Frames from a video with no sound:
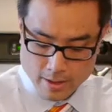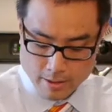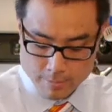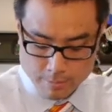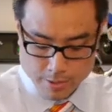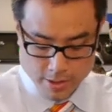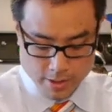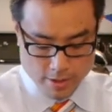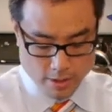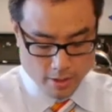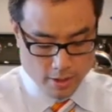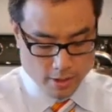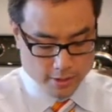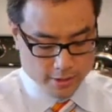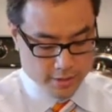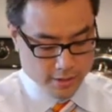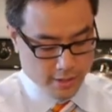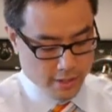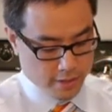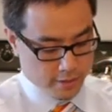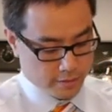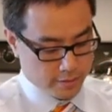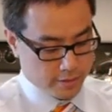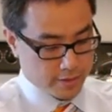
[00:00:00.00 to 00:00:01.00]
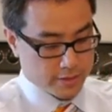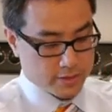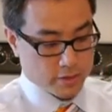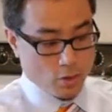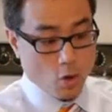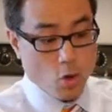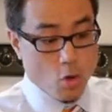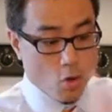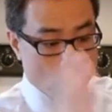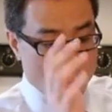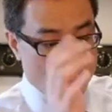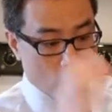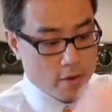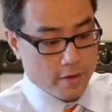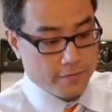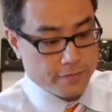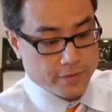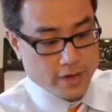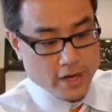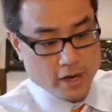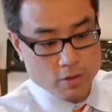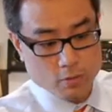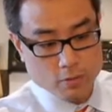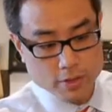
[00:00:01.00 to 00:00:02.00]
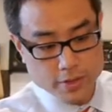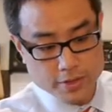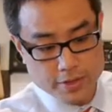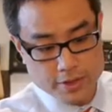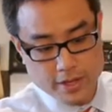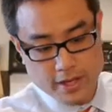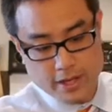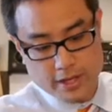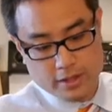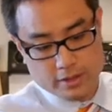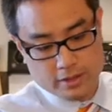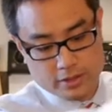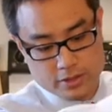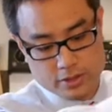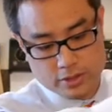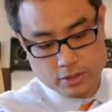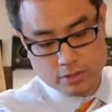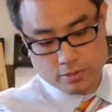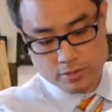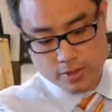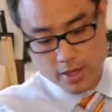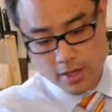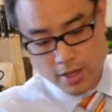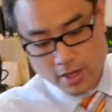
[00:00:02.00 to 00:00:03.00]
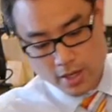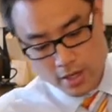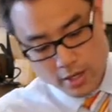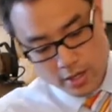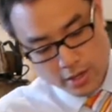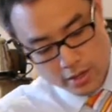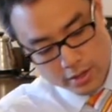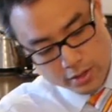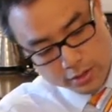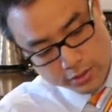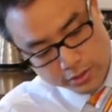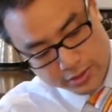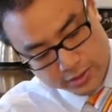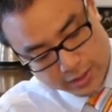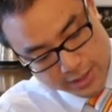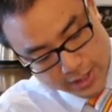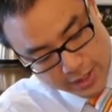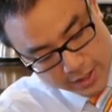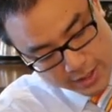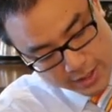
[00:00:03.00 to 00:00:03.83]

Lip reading: But altogether, this is, oh, I forgot one thing, shoot. You'll see